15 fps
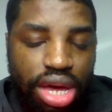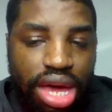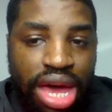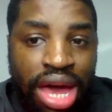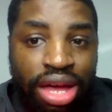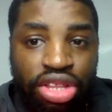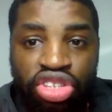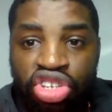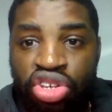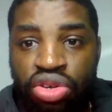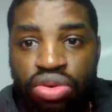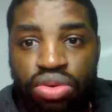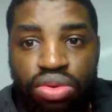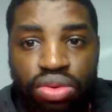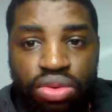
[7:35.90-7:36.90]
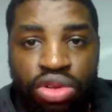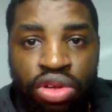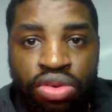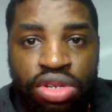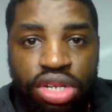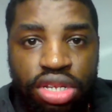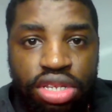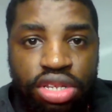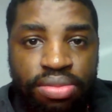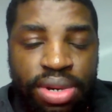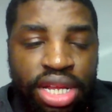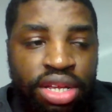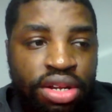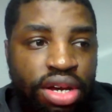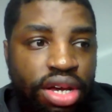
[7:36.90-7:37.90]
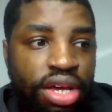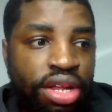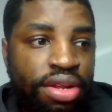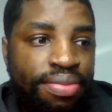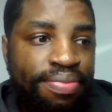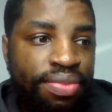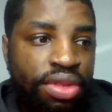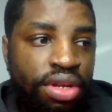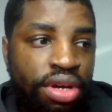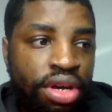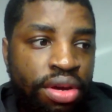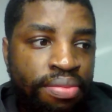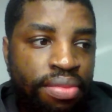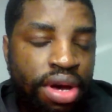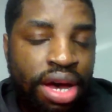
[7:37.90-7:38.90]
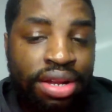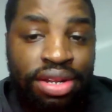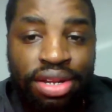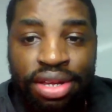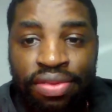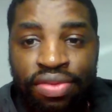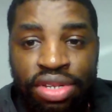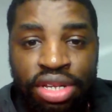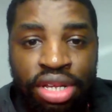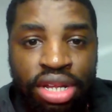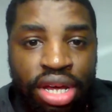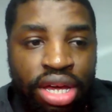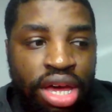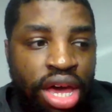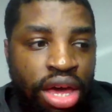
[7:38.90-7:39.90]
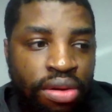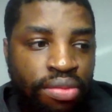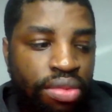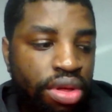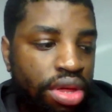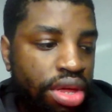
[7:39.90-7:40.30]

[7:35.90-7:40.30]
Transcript: 8-2 losing to Man United. I didn't even see that game.